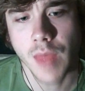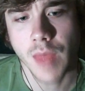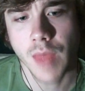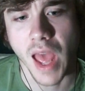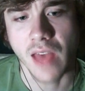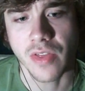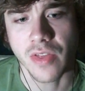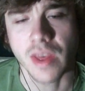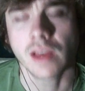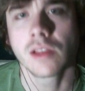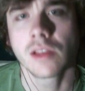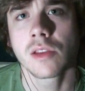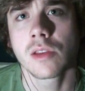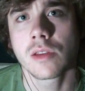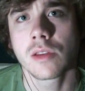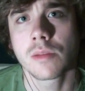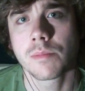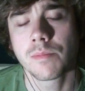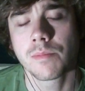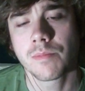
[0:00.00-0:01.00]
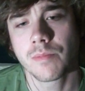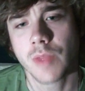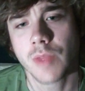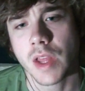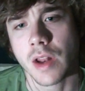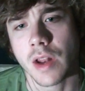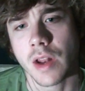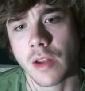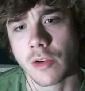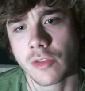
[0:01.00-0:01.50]
ethics
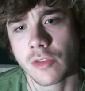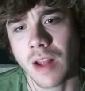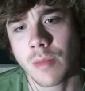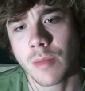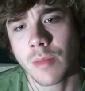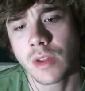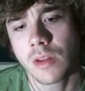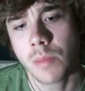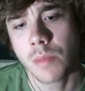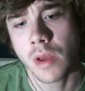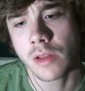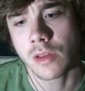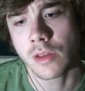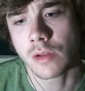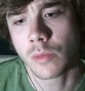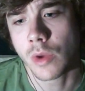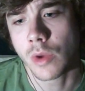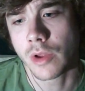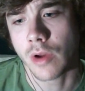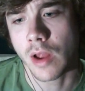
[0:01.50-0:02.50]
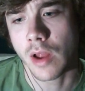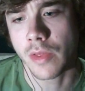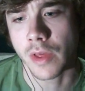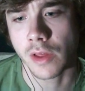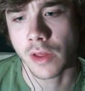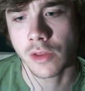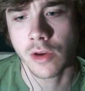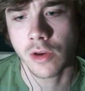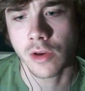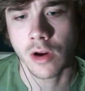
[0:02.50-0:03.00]
and understand. I mean, it depends on what your
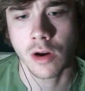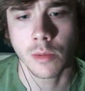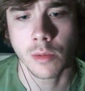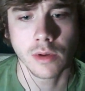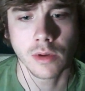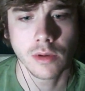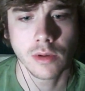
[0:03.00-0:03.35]
ethics are, but